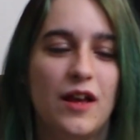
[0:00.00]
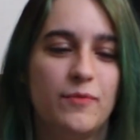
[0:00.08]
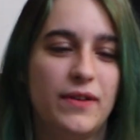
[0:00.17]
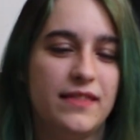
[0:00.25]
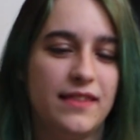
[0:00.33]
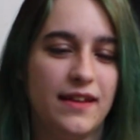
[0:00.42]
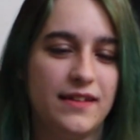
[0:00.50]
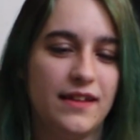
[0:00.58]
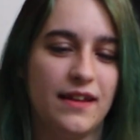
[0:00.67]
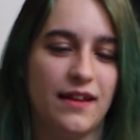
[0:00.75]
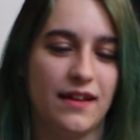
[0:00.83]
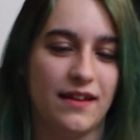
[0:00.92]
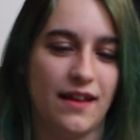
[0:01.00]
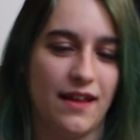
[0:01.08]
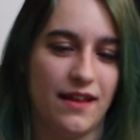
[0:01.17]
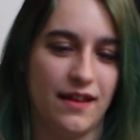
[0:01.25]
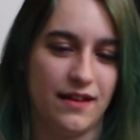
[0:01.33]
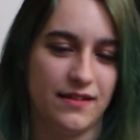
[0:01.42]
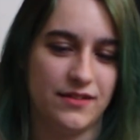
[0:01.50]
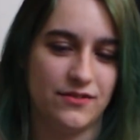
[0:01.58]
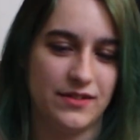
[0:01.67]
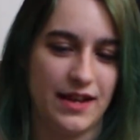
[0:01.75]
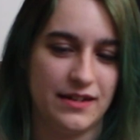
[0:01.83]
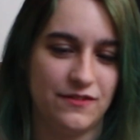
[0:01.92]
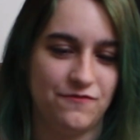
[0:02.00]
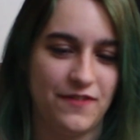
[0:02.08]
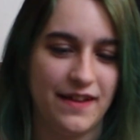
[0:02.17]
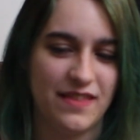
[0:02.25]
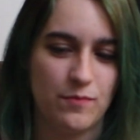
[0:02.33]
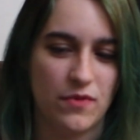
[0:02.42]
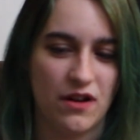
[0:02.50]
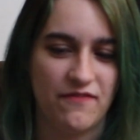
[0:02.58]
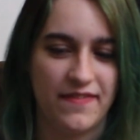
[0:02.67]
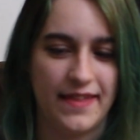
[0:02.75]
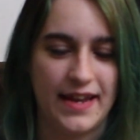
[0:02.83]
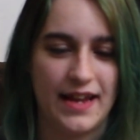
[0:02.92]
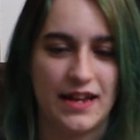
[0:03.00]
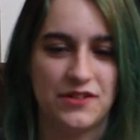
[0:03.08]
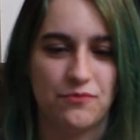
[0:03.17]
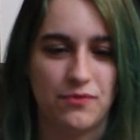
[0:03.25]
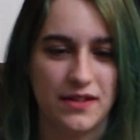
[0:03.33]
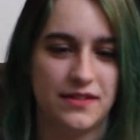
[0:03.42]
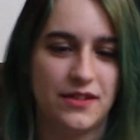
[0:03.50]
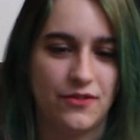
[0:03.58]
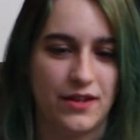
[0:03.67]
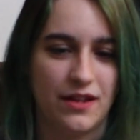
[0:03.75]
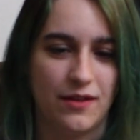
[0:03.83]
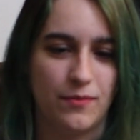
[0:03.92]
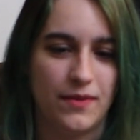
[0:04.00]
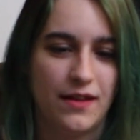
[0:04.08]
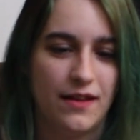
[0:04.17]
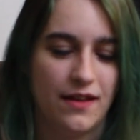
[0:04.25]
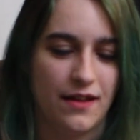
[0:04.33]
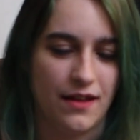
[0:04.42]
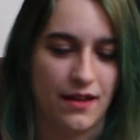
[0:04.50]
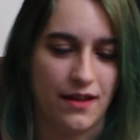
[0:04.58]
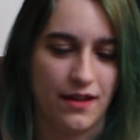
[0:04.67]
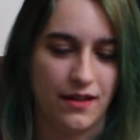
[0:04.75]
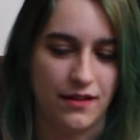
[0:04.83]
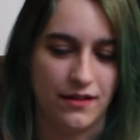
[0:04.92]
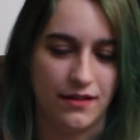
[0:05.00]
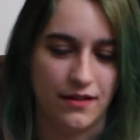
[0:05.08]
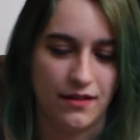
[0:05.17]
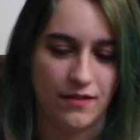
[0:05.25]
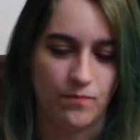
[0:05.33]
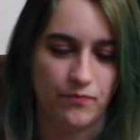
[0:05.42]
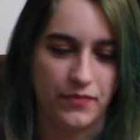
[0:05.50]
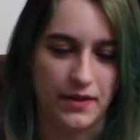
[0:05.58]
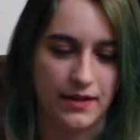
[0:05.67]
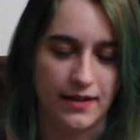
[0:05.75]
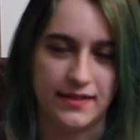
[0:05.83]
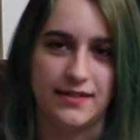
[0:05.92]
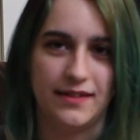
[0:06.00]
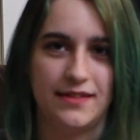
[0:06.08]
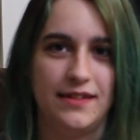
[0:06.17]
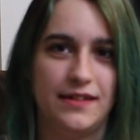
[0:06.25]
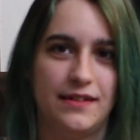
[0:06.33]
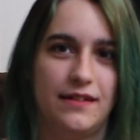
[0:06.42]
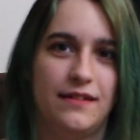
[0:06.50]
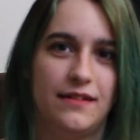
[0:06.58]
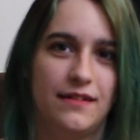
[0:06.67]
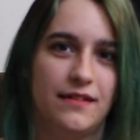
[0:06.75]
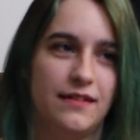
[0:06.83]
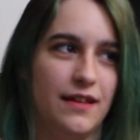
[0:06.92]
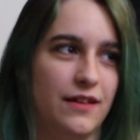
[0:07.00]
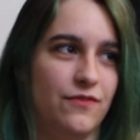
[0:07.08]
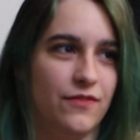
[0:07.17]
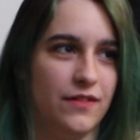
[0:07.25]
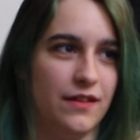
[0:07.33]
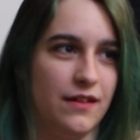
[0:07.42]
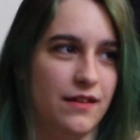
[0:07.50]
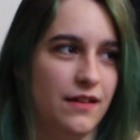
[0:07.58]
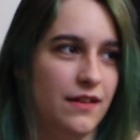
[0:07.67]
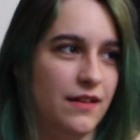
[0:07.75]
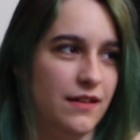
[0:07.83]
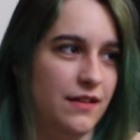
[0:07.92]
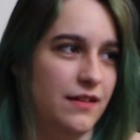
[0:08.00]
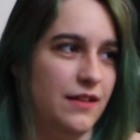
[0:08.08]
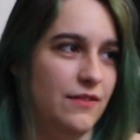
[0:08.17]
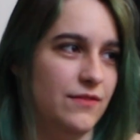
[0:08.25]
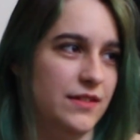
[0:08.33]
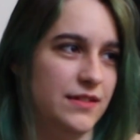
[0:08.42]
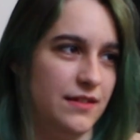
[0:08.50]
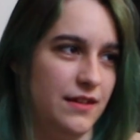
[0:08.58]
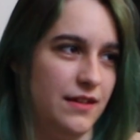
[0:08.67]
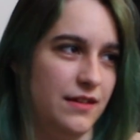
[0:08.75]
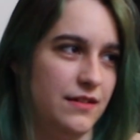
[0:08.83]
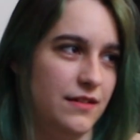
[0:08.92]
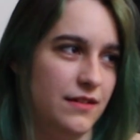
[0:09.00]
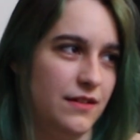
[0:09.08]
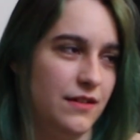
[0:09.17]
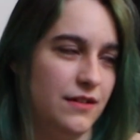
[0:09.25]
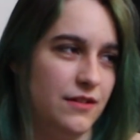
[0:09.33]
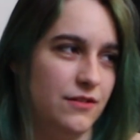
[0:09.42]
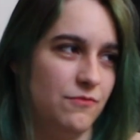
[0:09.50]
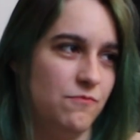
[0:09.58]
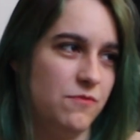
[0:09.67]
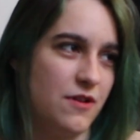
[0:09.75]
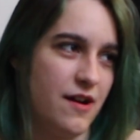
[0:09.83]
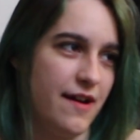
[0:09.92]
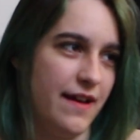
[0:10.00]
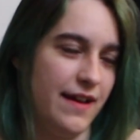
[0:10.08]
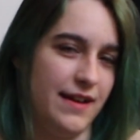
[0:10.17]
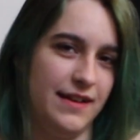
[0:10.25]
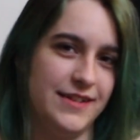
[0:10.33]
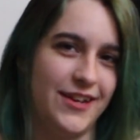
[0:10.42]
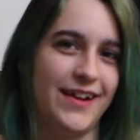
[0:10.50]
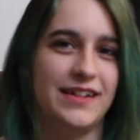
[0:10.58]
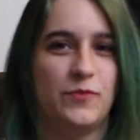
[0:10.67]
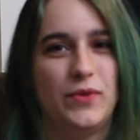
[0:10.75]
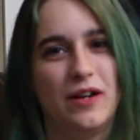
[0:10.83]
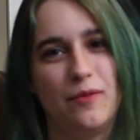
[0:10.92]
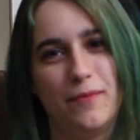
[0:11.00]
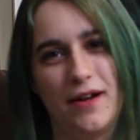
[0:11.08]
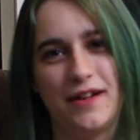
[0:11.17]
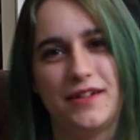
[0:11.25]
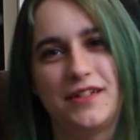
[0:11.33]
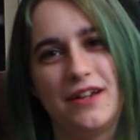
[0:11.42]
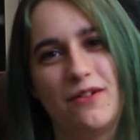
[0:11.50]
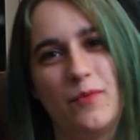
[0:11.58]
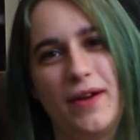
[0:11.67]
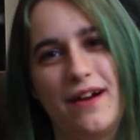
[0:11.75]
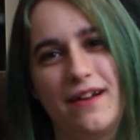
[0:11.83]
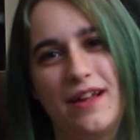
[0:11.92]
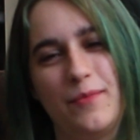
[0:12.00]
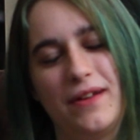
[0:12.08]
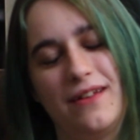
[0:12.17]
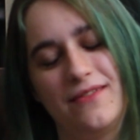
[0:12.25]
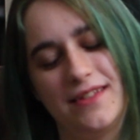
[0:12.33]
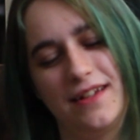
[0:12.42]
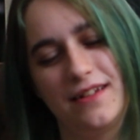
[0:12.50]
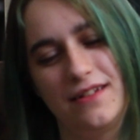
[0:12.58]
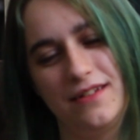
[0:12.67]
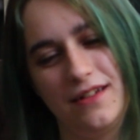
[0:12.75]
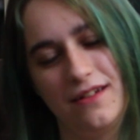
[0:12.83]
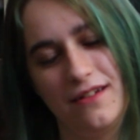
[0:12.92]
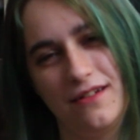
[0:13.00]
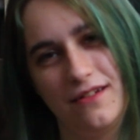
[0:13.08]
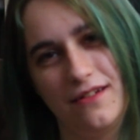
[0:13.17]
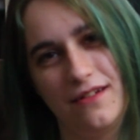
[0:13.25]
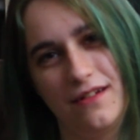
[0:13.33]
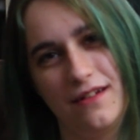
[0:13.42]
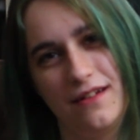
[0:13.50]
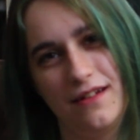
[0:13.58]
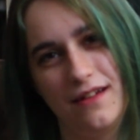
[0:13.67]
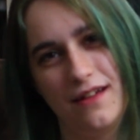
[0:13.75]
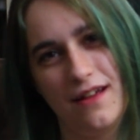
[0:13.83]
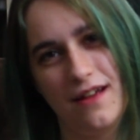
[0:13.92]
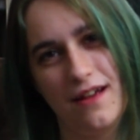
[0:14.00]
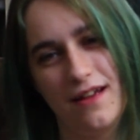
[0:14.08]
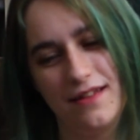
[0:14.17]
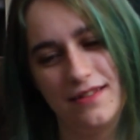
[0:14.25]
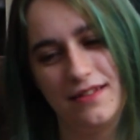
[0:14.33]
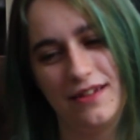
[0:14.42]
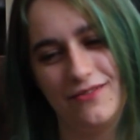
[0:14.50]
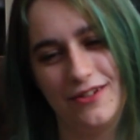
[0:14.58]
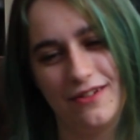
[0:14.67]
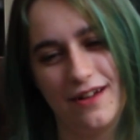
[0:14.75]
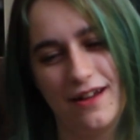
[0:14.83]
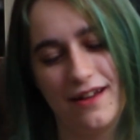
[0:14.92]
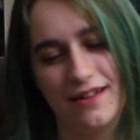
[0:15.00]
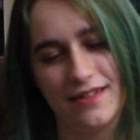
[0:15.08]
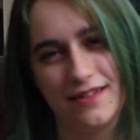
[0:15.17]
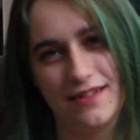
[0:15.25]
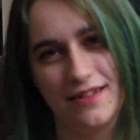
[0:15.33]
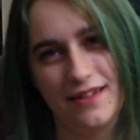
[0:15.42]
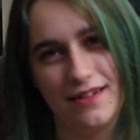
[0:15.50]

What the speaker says: but they did, and so I had to fight them off, and then I had to rescue him, and I succeeded, thankfully, and he was like, what? And he tried to be all macho about it, but it was like, dude, I saved your ass.